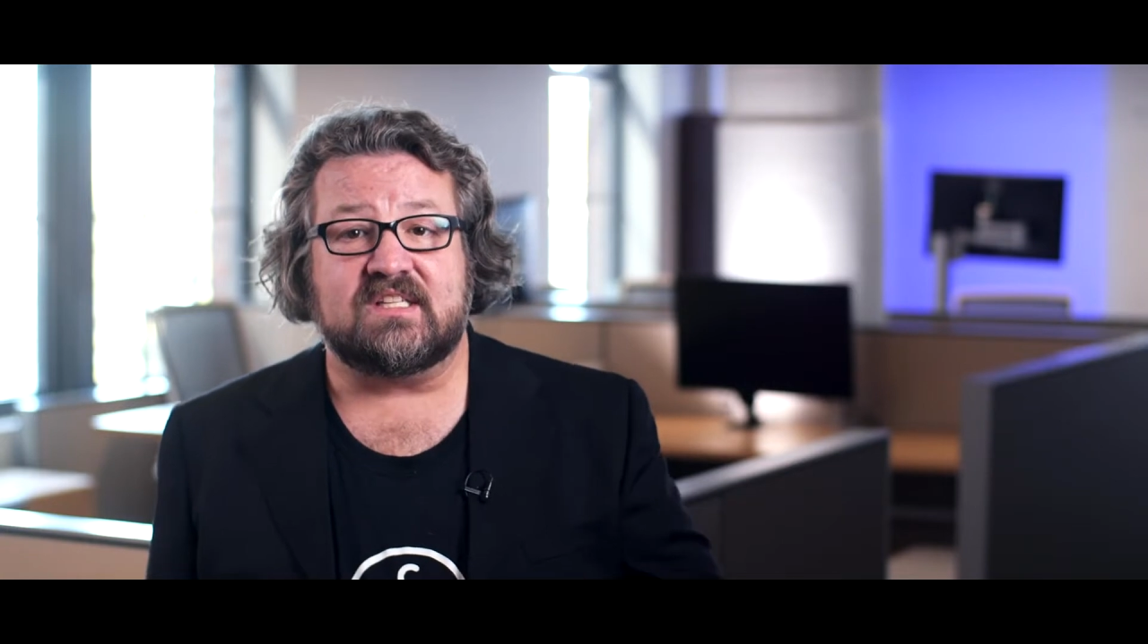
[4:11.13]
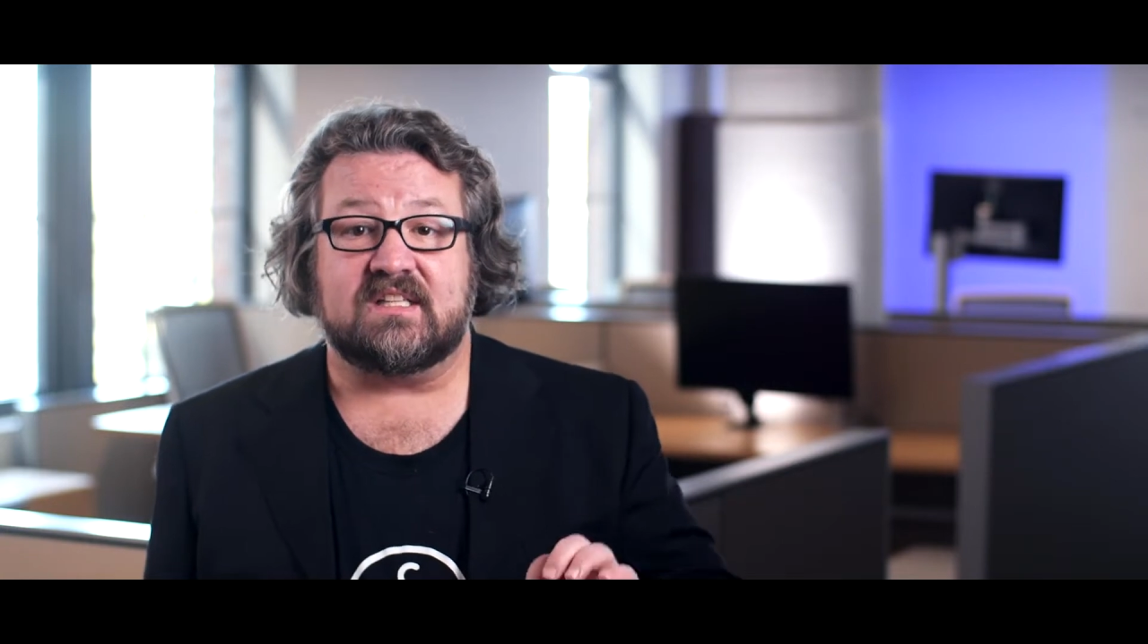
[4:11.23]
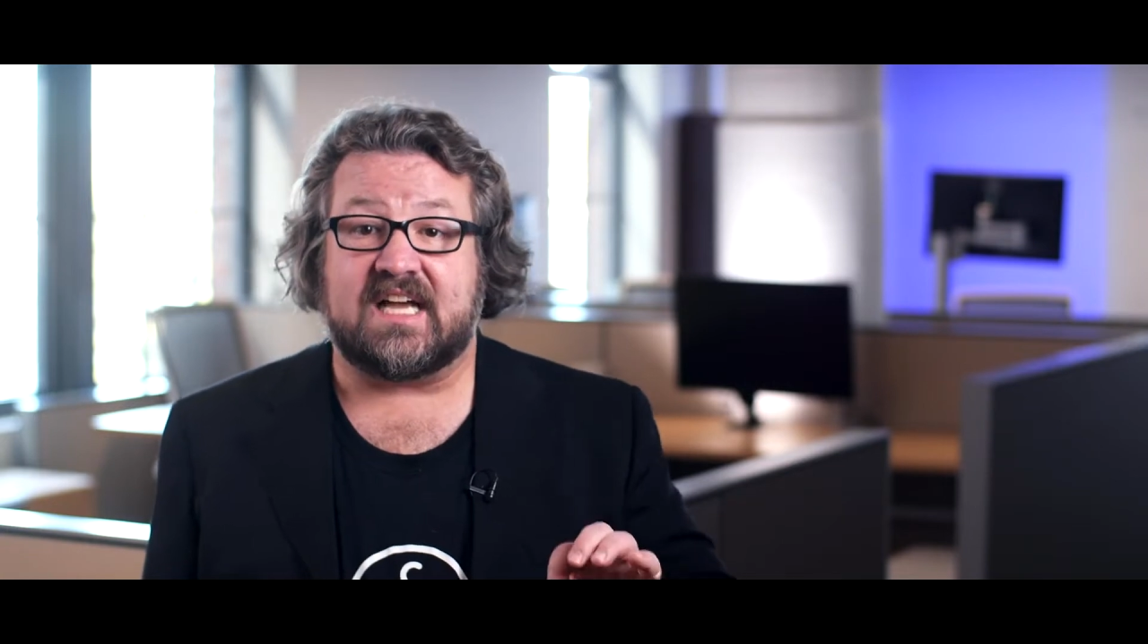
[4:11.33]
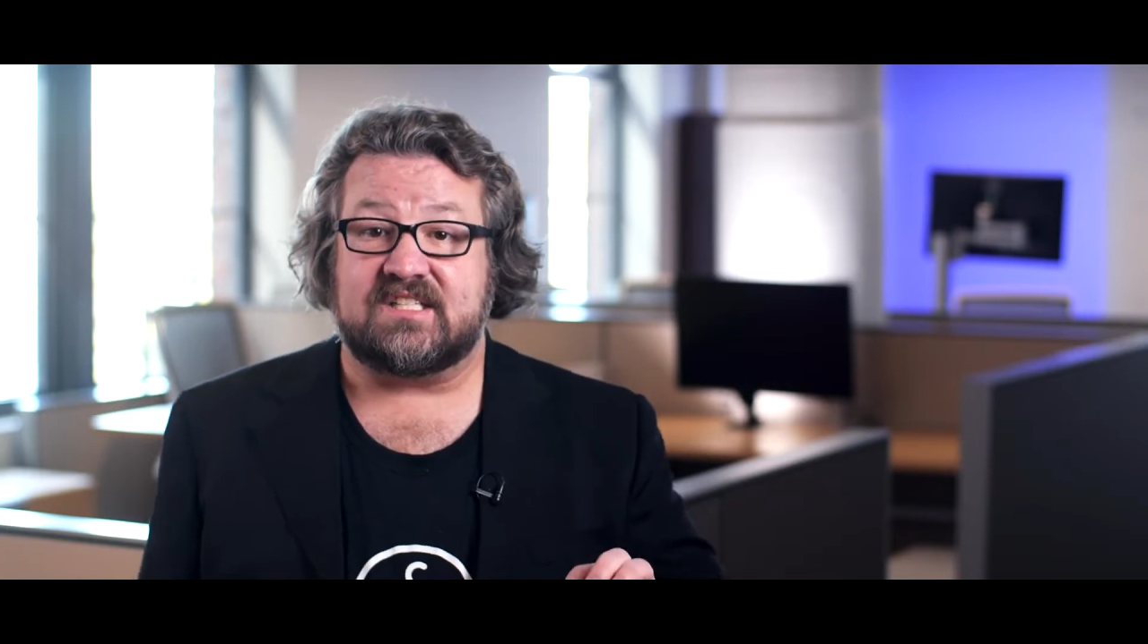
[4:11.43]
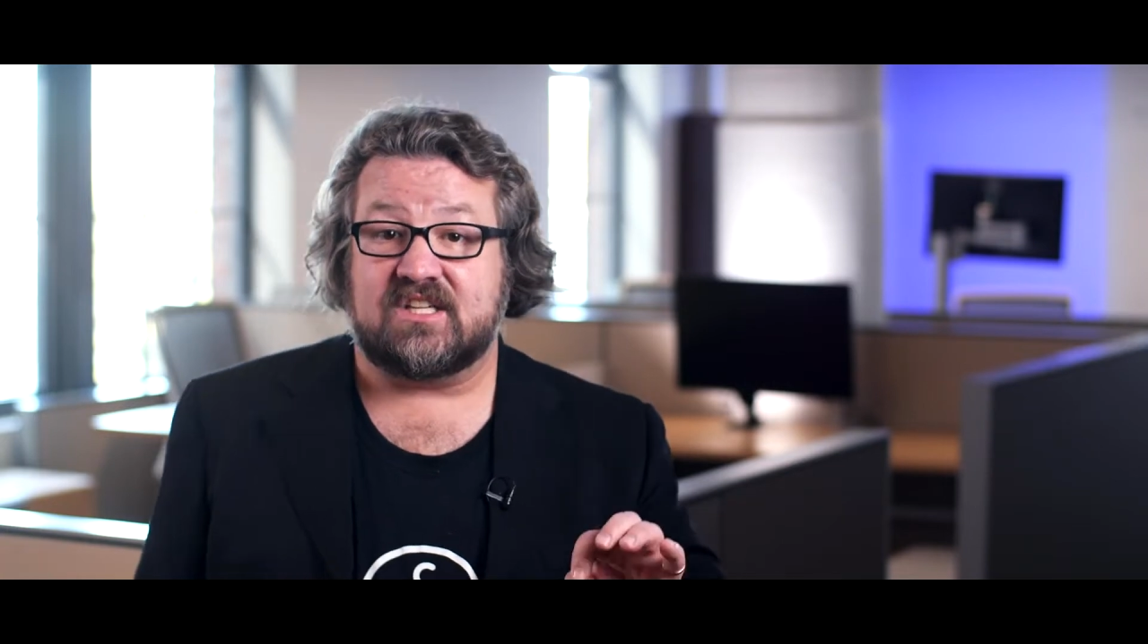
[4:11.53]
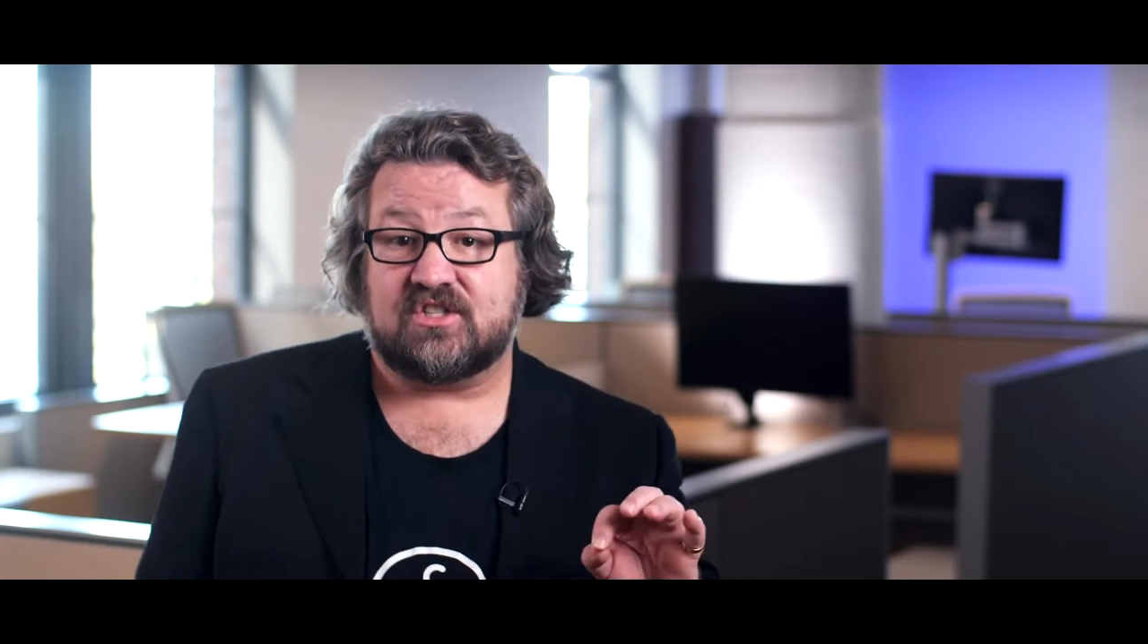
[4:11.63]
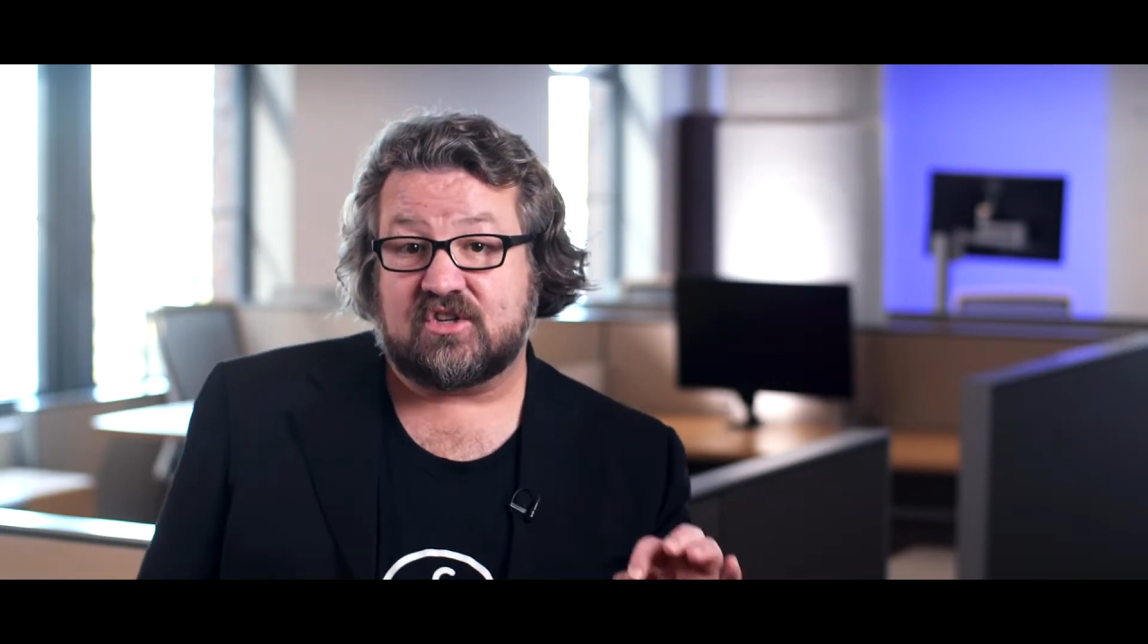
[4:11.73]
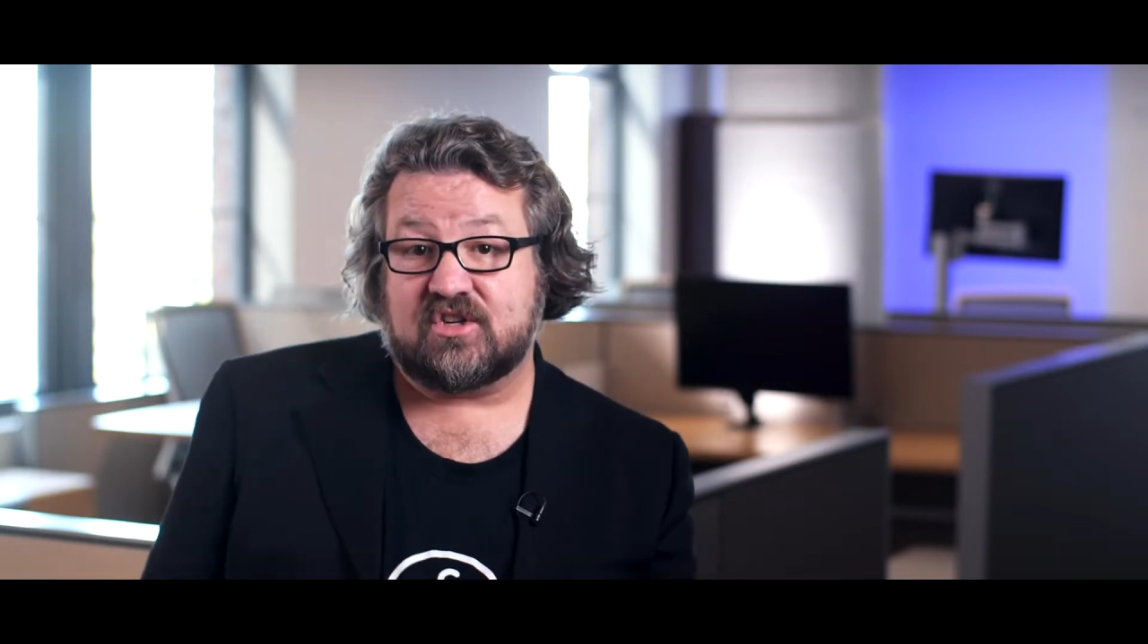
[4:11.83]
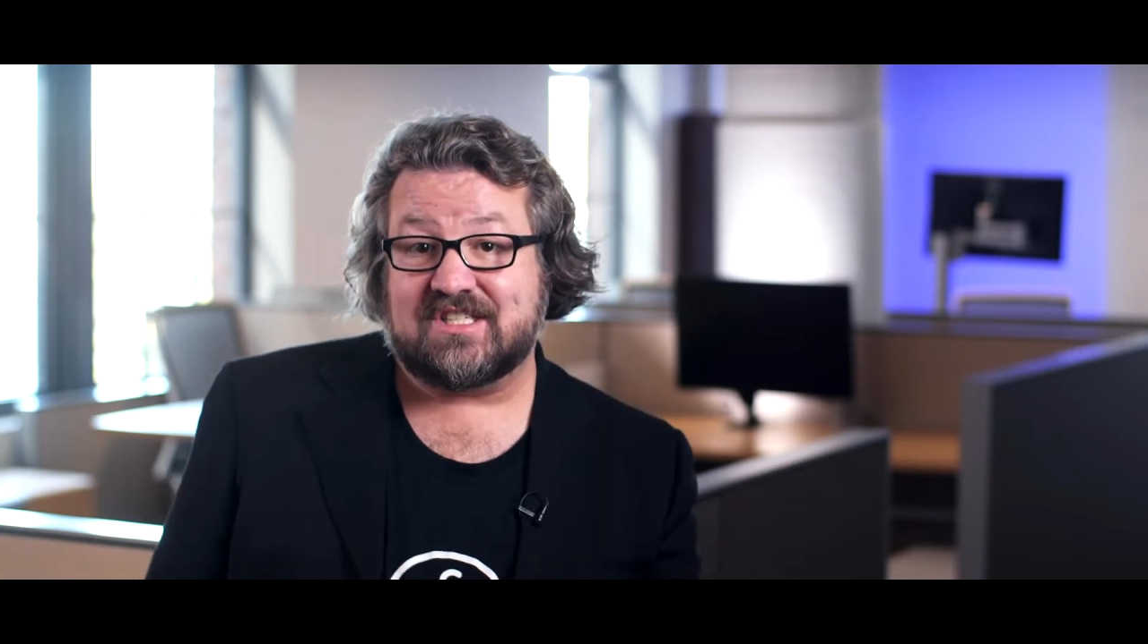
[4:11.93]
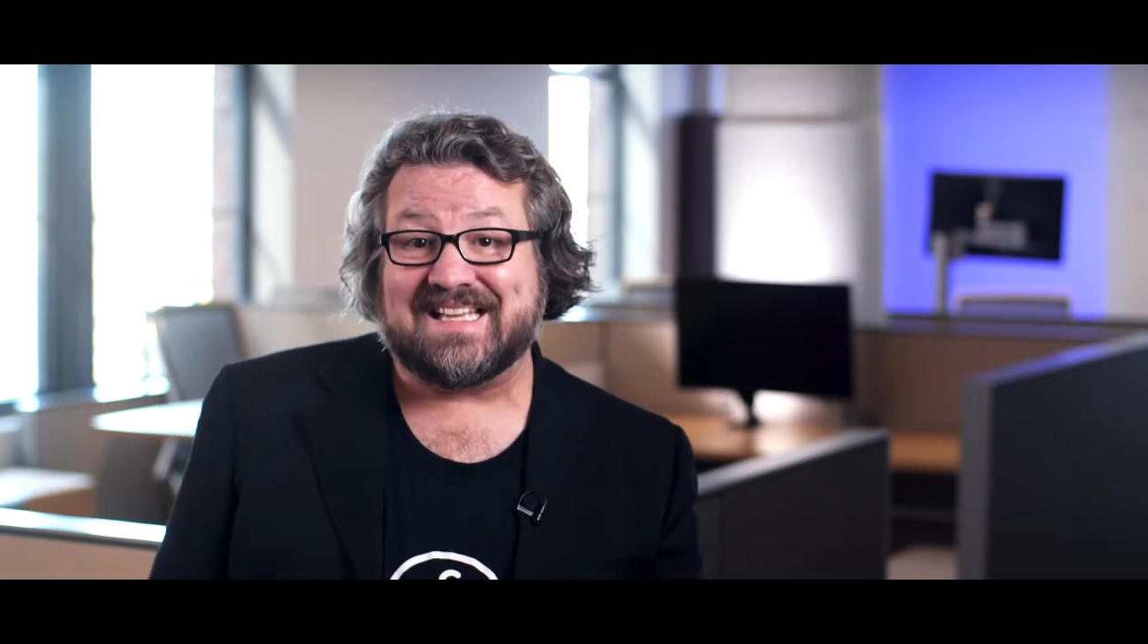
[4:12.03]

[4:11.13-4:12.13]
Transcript: Elasticsearch